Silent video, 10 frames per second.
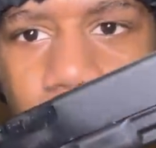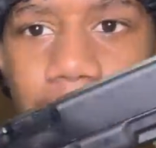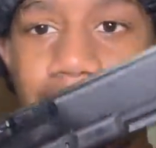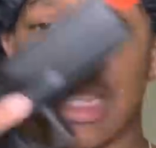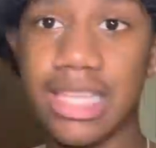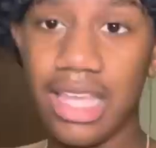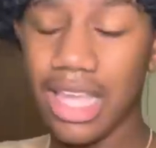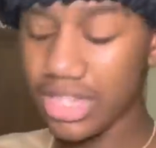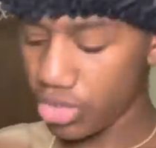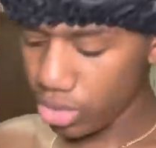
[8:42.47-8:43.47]
But yeah, see?
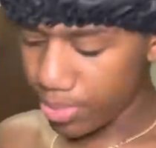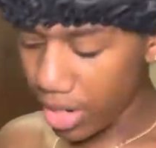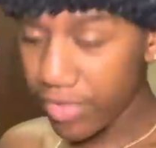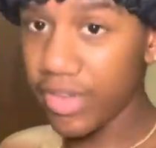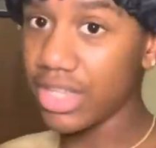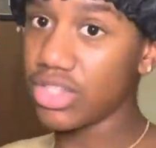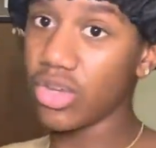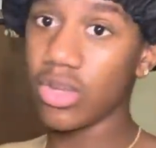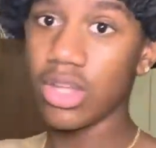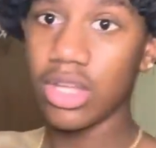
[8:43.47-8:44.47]
It shoots perfect.
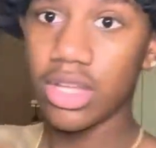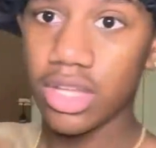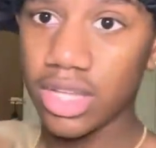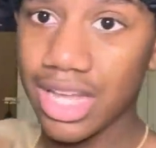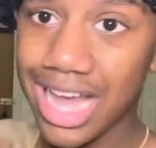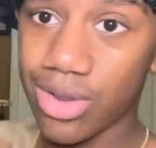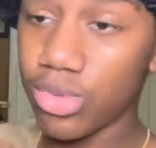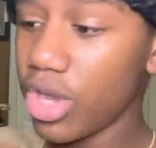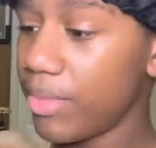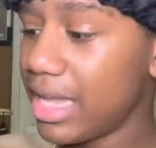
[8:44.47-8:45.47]
So, I don't
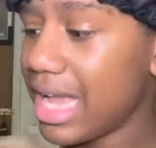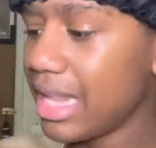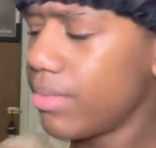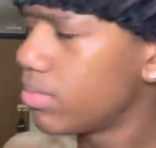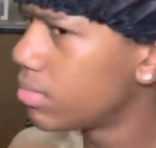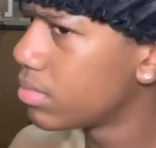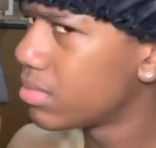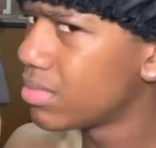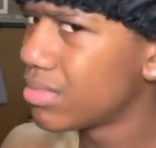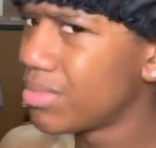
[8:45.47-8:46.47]
know, man. Y'all look.
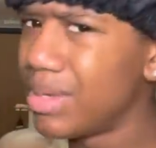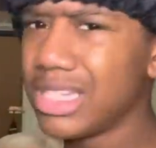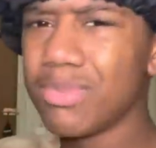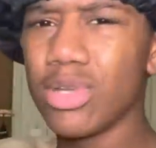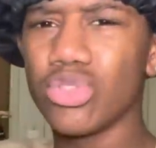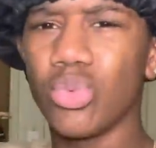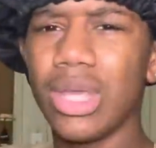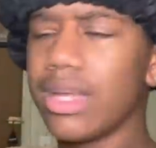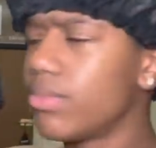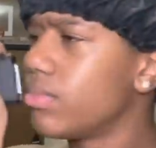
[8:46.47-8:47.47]
But it smells
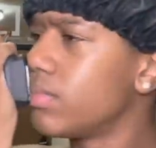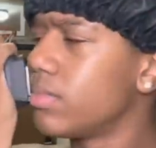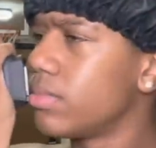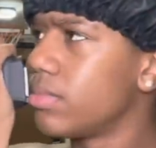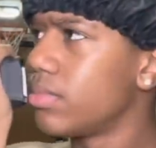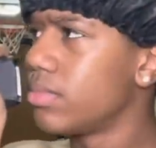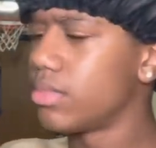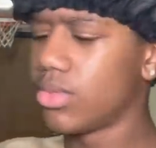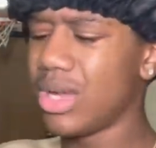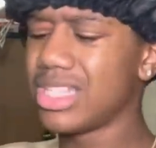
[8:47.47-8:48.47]
weird.
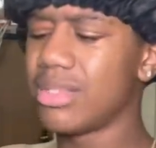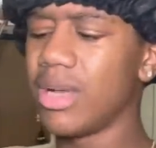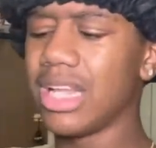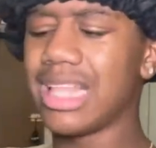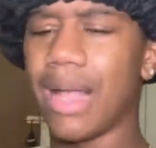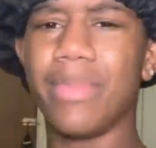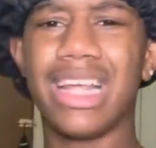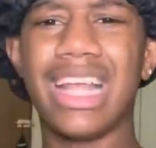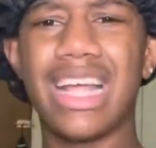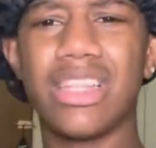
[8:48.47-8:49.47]
Why smell like that? But
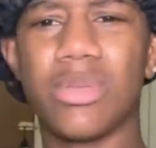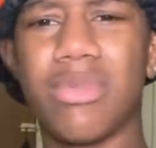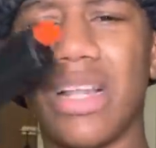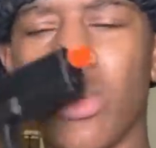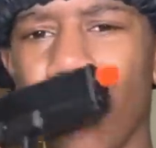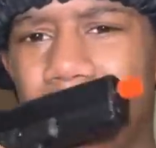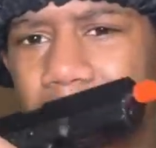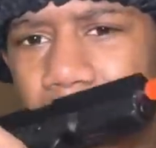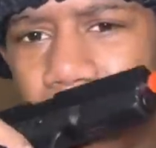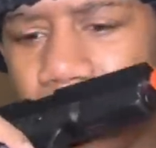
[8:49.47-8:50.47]
then it ends up smelling weird.